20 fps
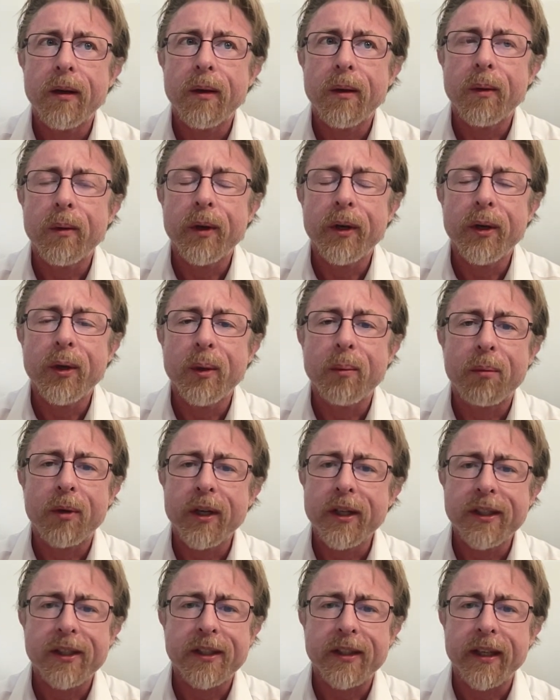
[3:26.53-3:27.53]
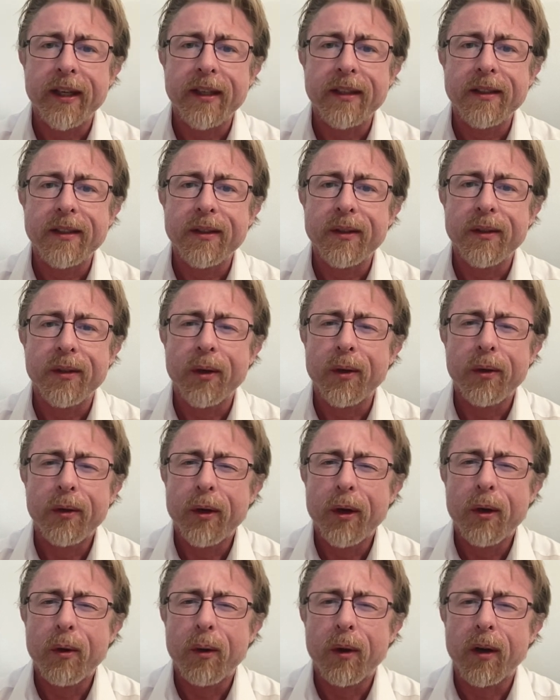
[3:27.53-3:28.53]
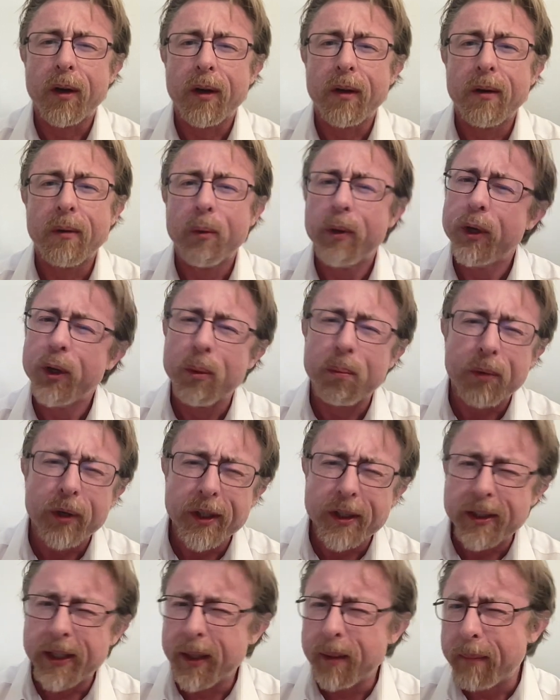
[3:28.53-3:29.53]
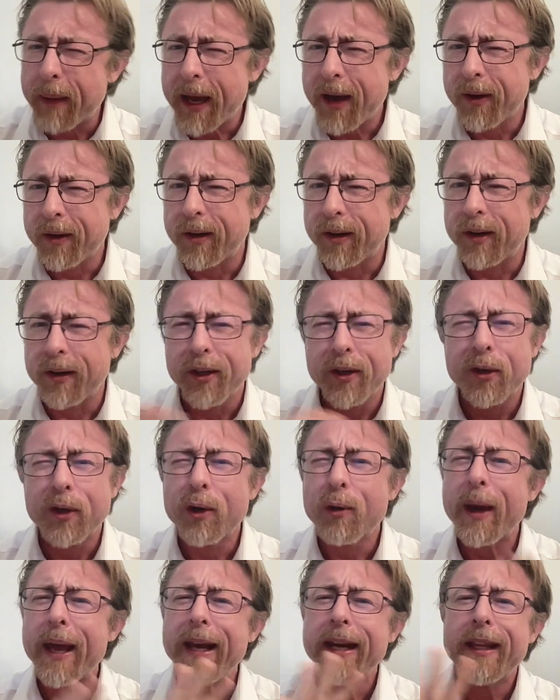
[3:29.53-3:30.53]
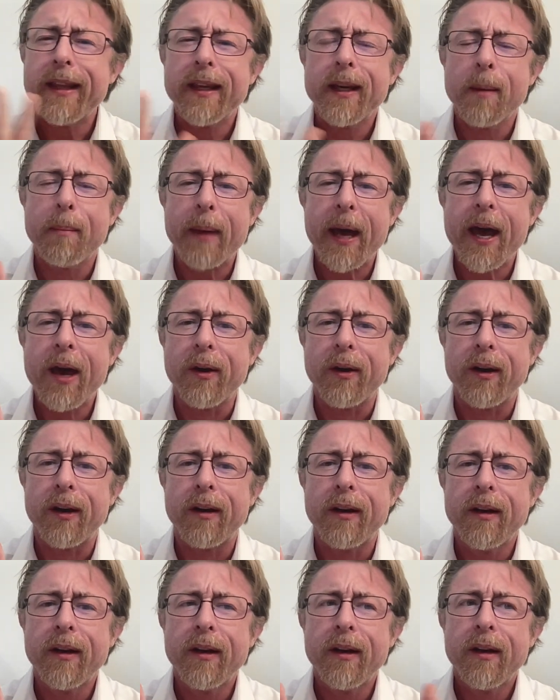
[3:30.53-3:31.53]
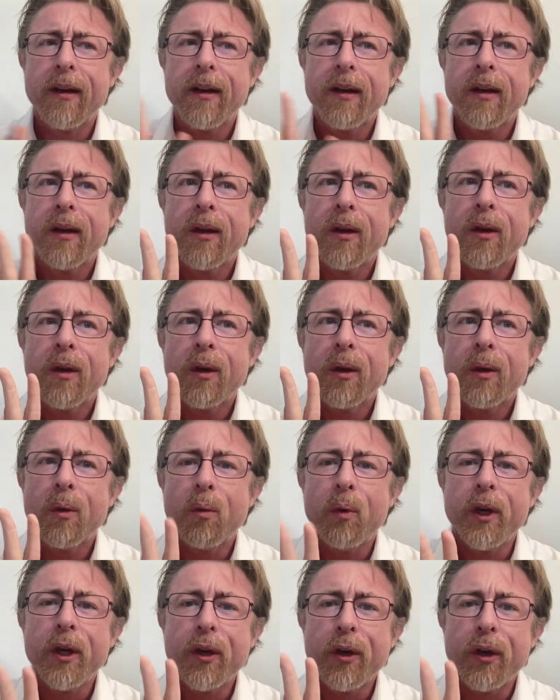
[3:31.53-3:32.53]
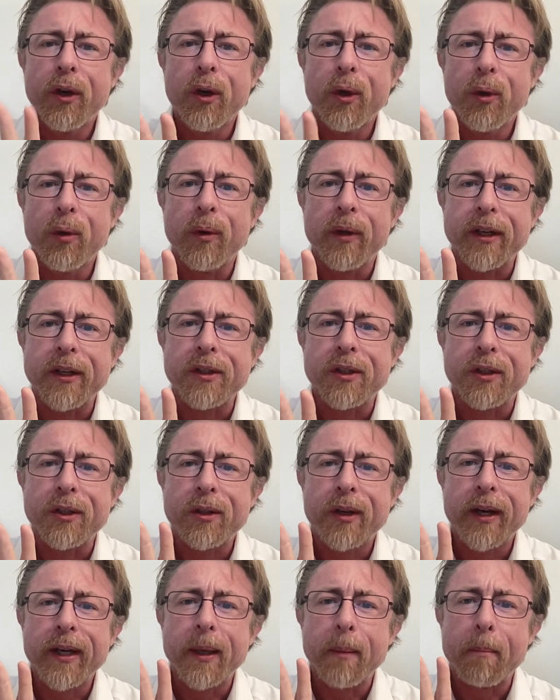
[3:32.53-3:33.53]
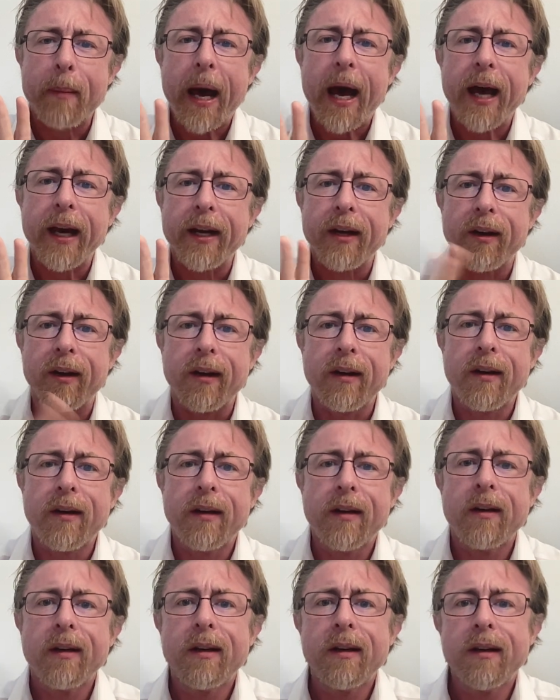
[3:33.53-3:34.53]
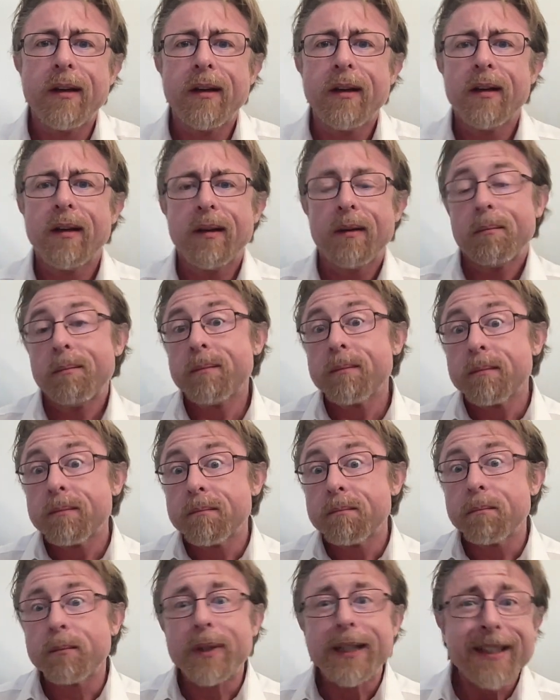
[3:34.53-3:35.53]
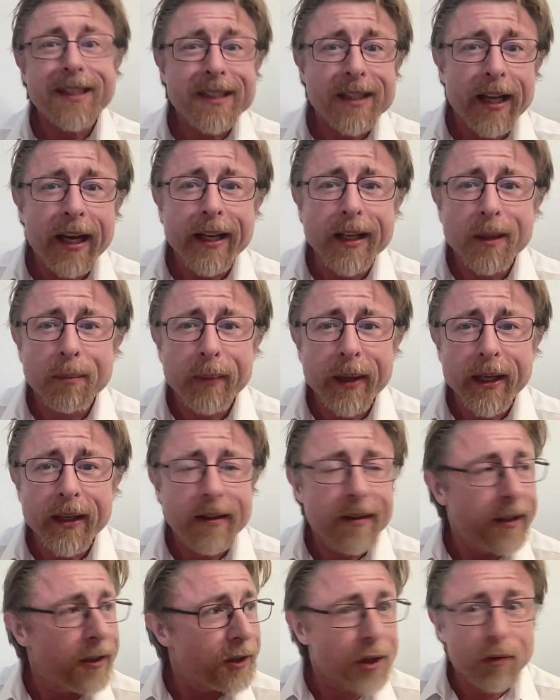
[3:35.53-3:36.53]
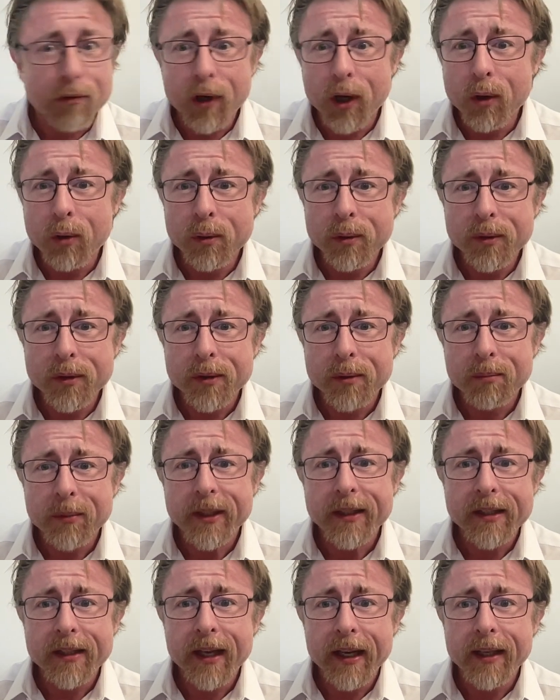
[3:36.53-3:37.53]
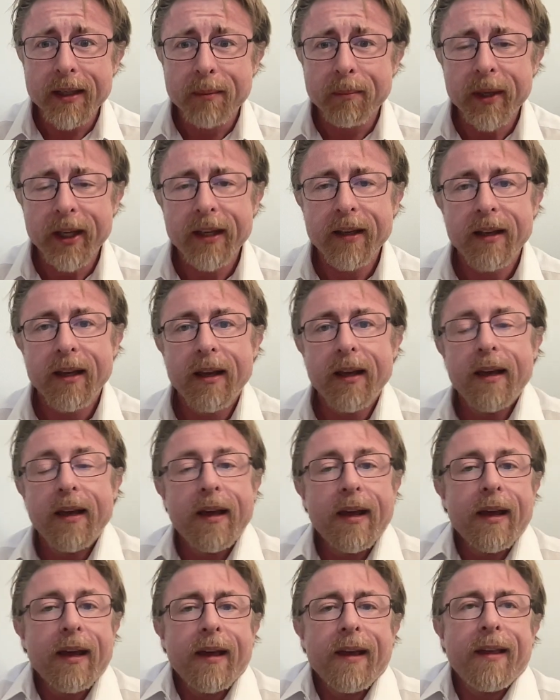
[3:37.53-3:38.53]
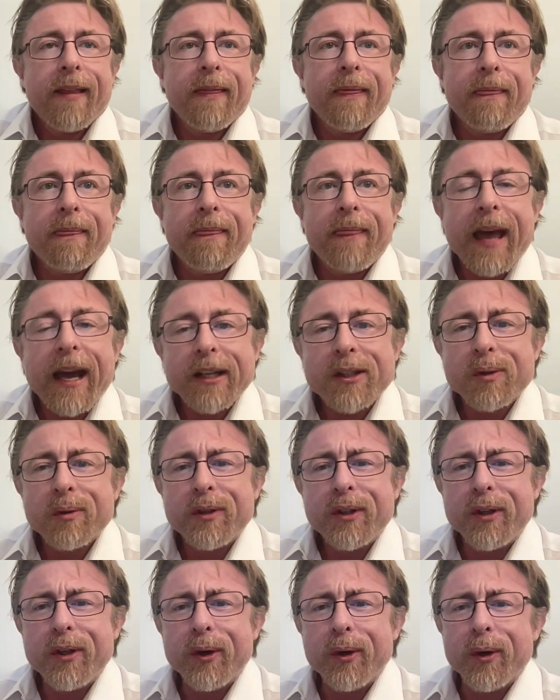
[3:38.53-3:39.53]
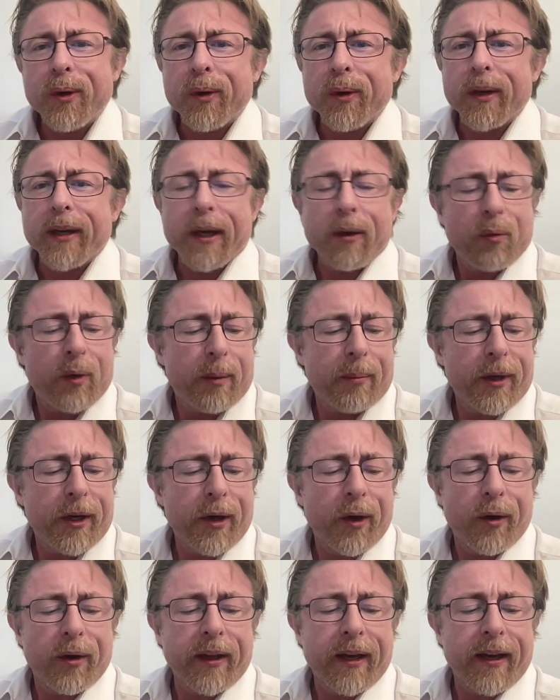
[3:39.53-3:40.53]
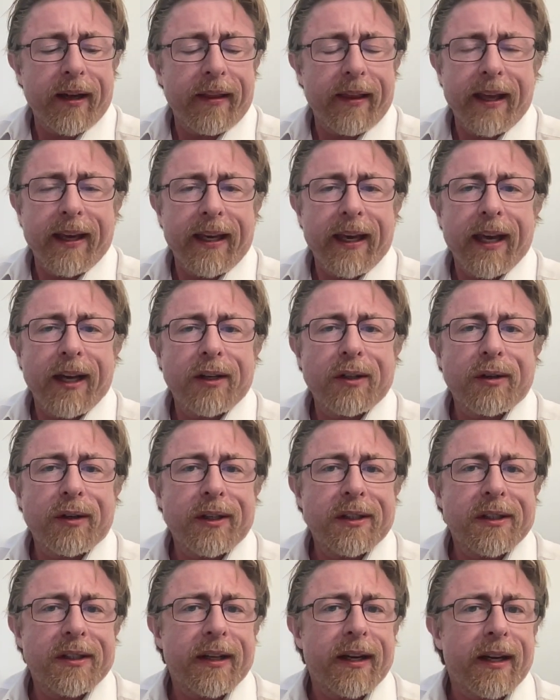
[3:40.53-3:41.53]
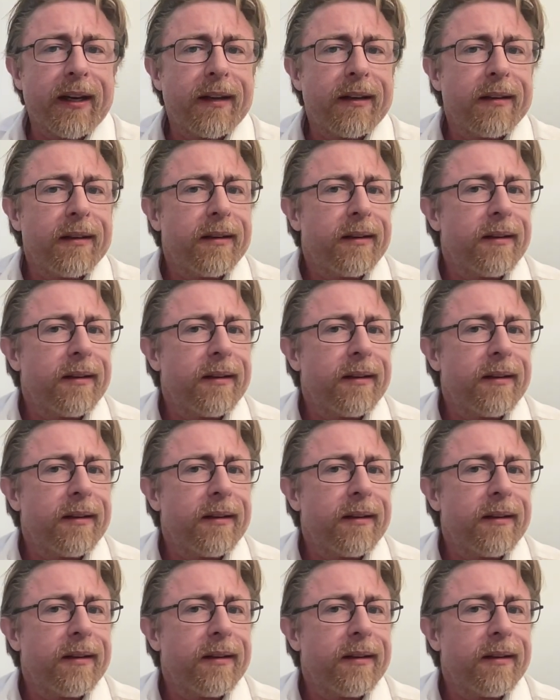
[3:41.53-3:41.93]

What do you appreciate? You don't know her. What do you appreciate about her? You don't know anything about her. What you're doing is you're trying to buy her. Please like me. Here's a rose. Please like me. That's what you're doing. And women know that and they can't trust that.